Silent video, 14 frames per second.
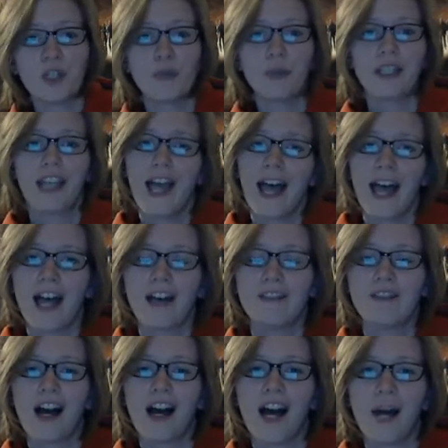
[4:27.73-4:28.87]
We have
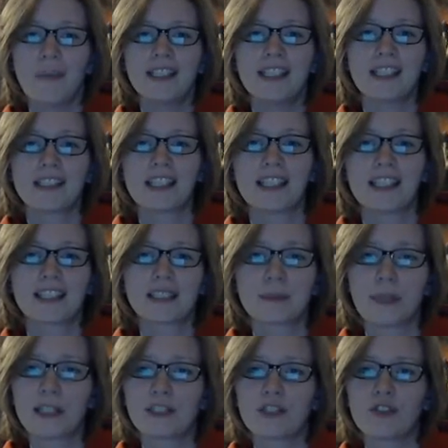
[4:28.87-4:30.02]
Hobbit: An
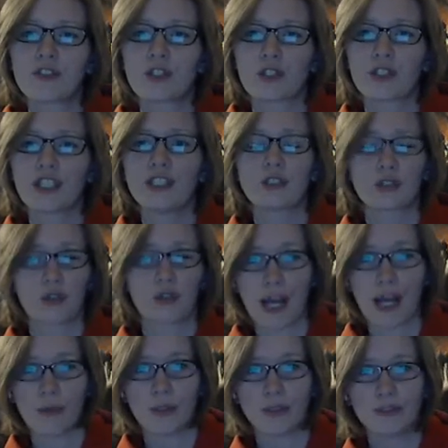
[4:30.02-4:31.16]
Unexpected Journey
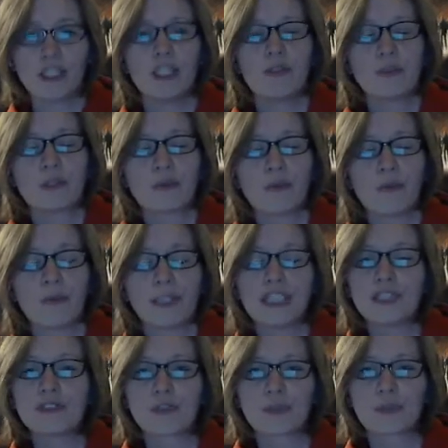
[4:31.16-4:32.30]
Scrabble, which will be
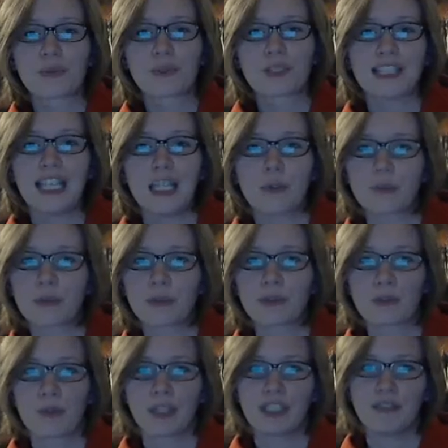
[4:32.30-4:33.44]
in stores April
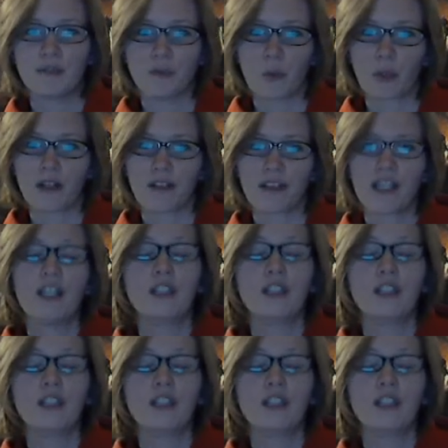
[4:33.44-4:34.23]
24th.